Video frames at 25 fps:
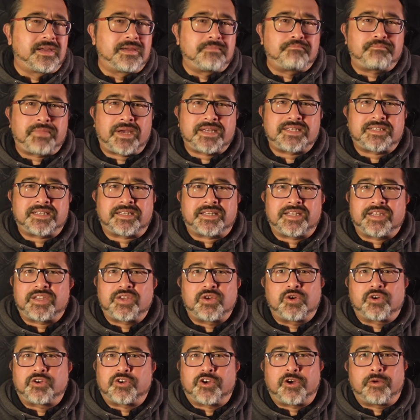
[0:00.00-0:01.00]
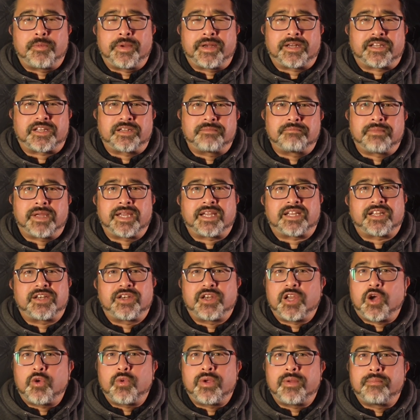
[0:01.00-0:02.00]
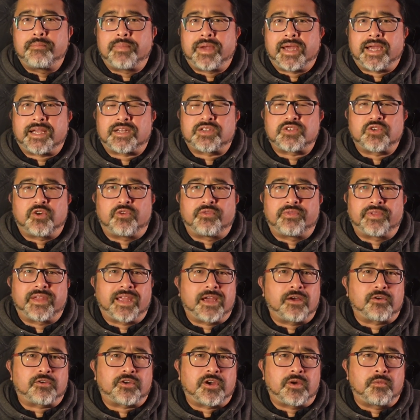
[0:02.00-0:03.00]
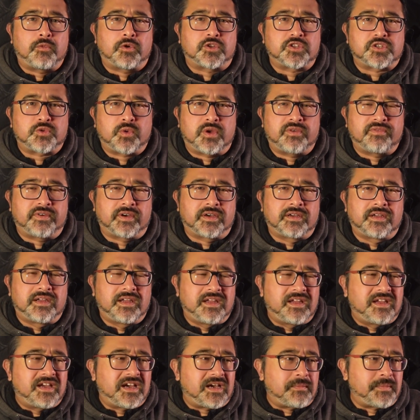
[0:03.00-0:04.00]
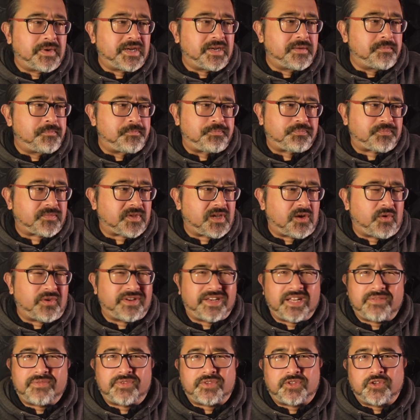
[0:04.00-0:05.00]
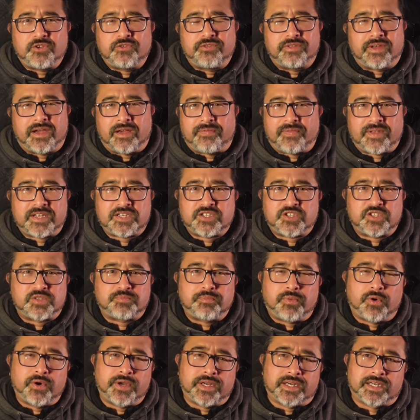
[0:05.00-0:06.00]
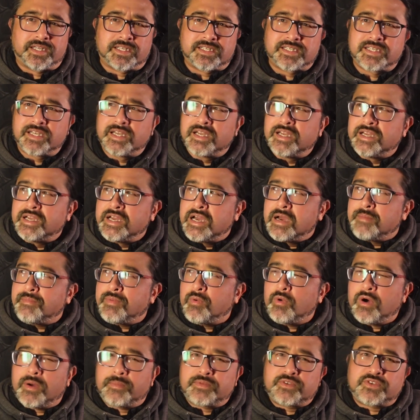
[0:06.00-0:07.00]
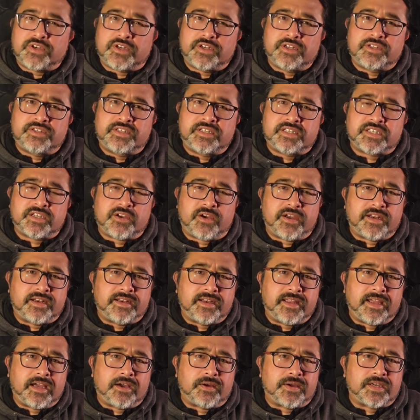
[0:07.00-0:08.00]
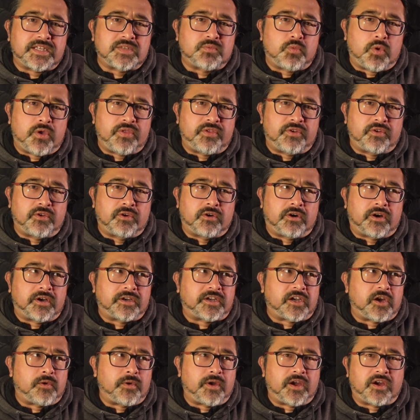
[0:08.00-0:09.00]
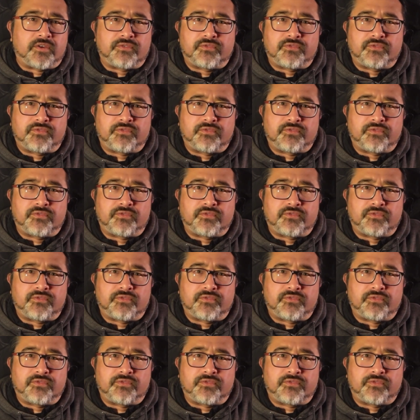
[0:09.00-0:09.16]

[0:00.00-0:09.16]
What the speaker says: basically your comment can make no impact on the outcome whatsoever. I mean, I would never do that, that's just pointless. But what I'm trying to decide now is whether or not I go out